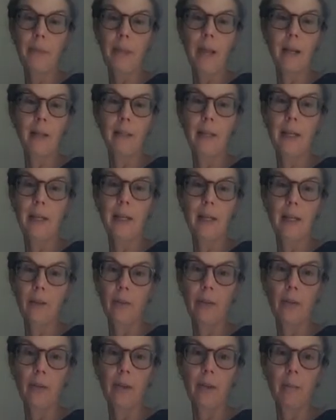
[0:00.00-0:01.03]
that lake
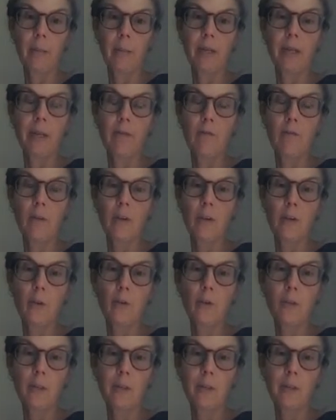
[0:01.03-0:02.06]
and they're going to be
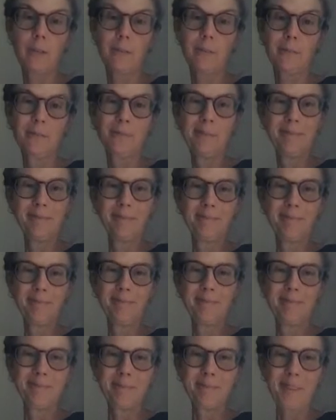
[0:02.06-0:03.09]
confused.
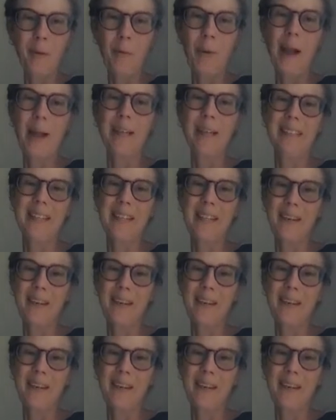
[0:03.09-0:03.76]
Why is it